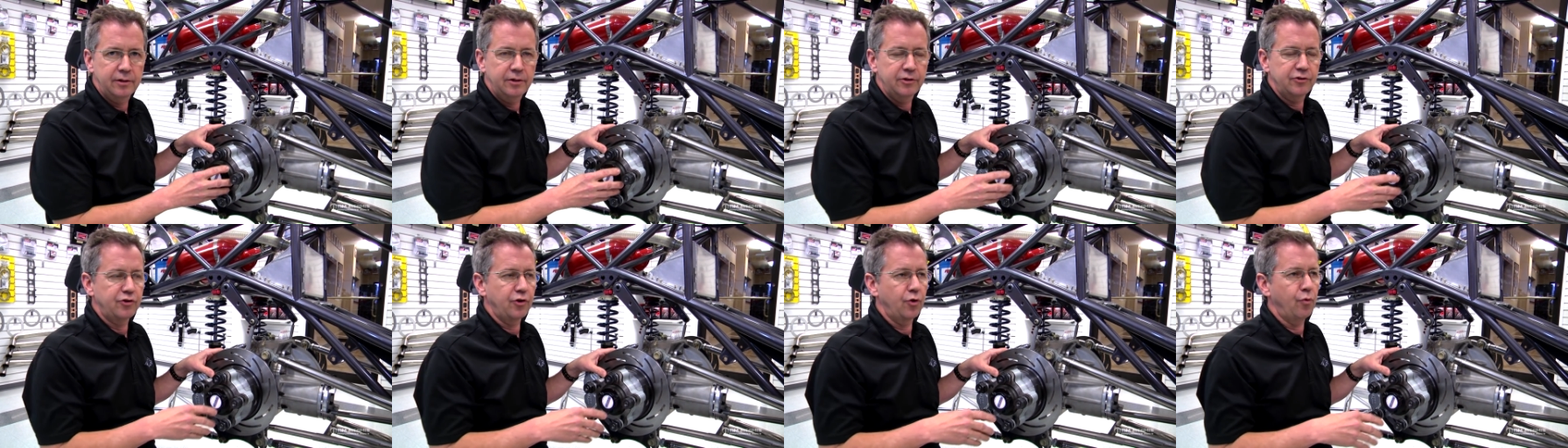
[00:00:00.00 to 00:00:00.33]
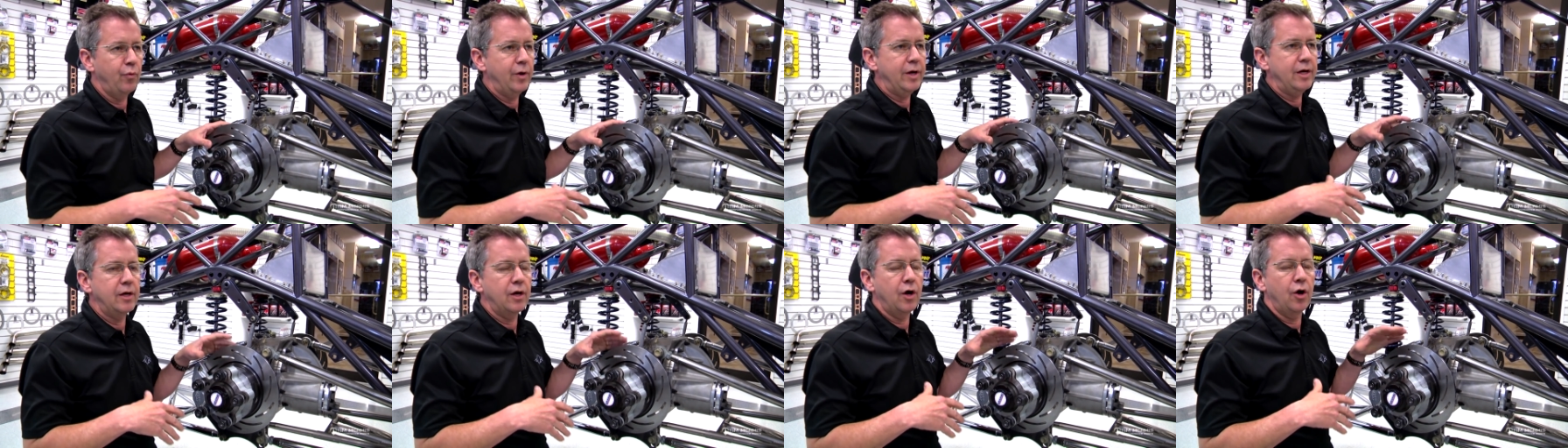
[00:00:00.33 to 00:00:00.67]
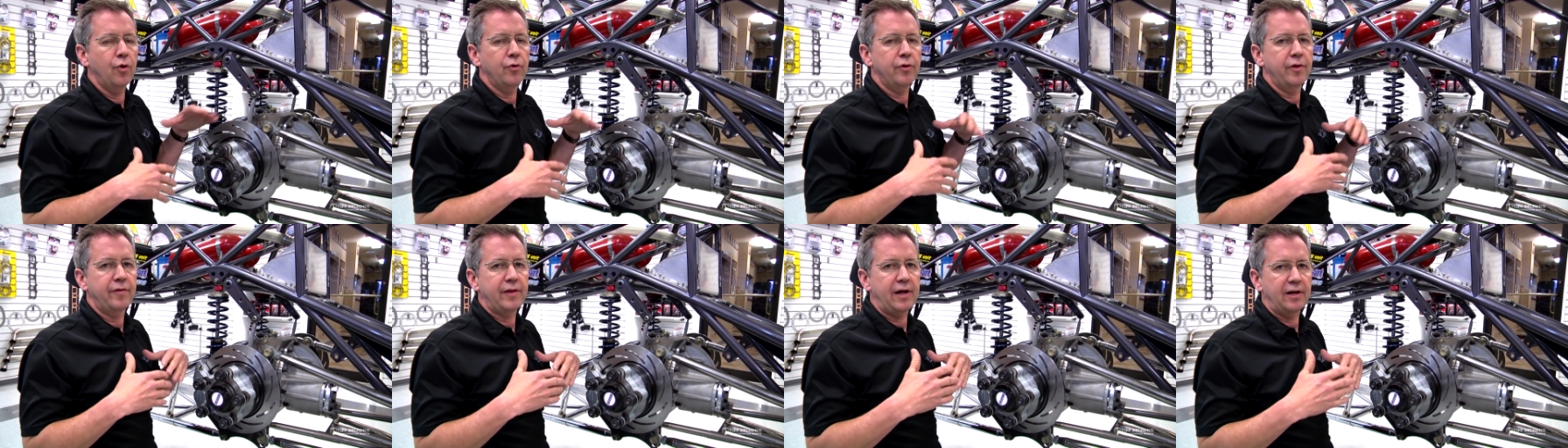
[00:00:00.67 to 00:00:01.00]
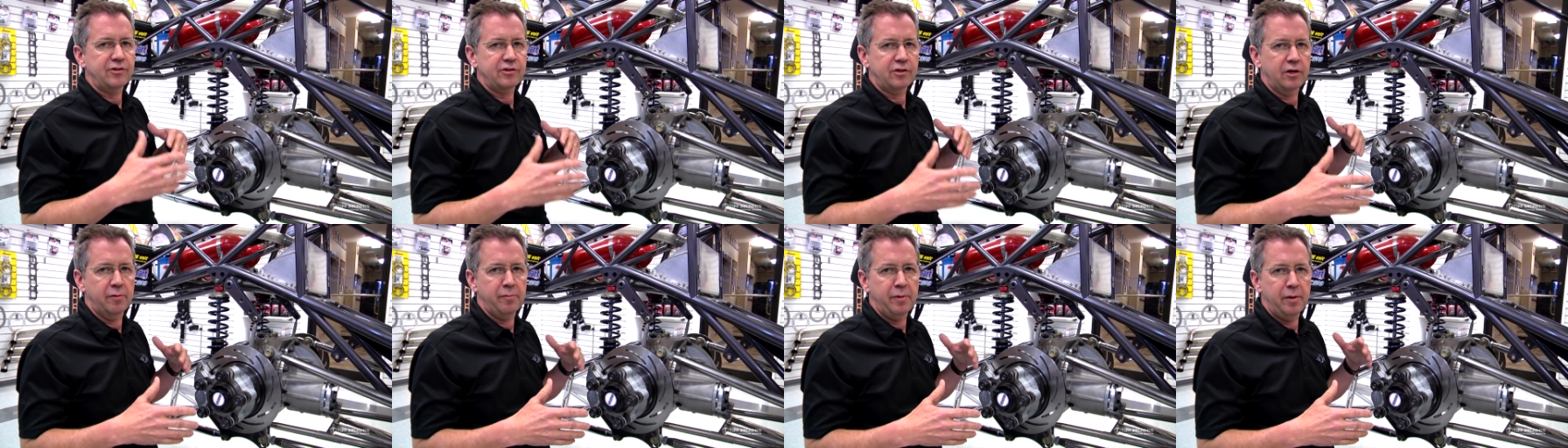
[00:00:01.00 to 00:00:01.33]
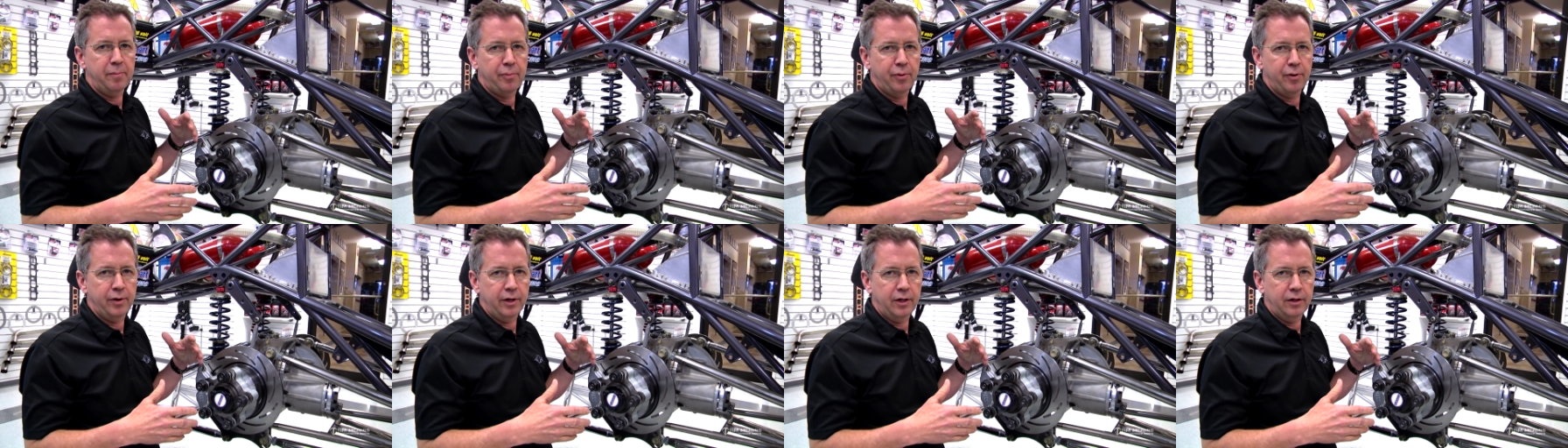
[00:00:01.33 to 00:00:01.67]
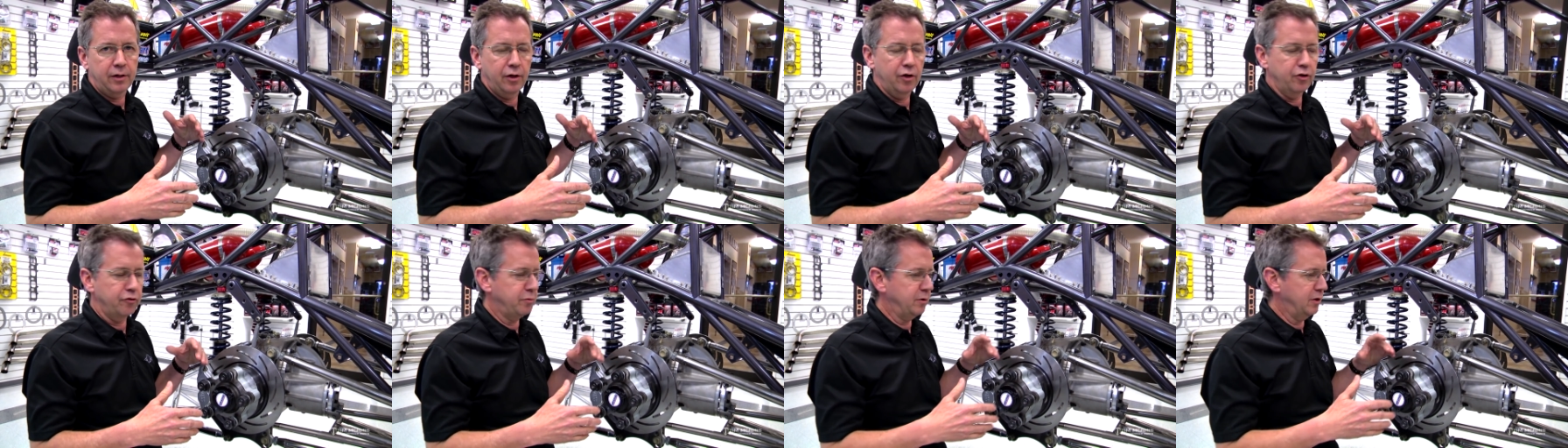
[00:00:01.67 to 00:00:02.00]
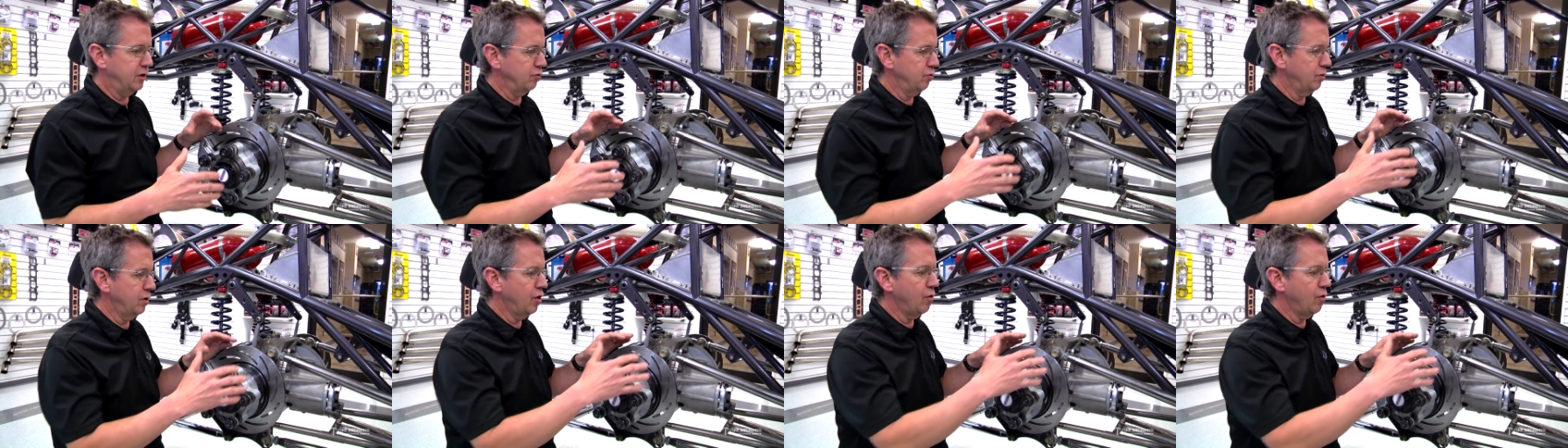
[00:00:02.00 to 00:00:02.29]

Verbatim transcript: So we know that that's going to be pretty close because we